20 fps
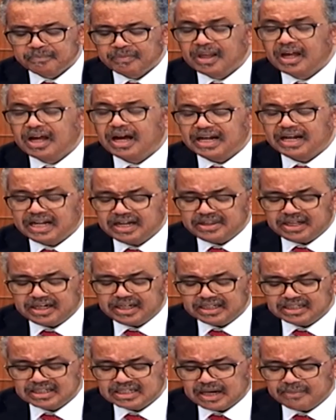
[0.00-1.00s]
Another
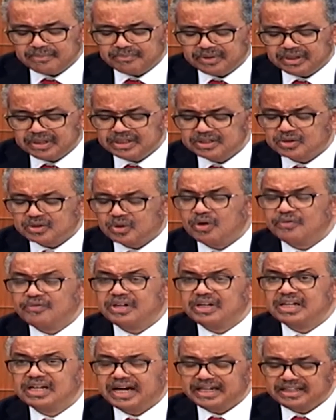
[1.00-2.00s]
example is
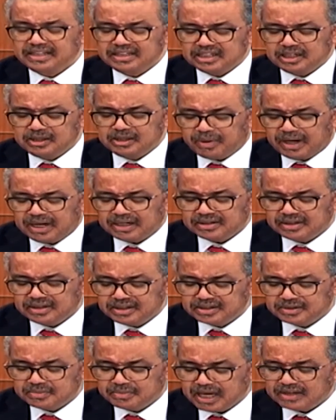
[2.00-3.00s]
COVID-19
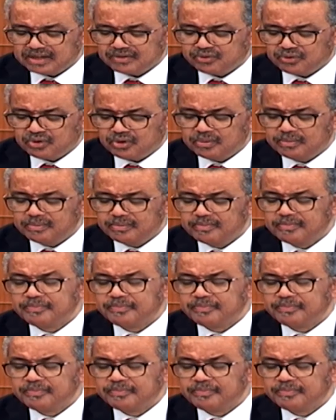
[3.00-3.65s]
Partners Platform,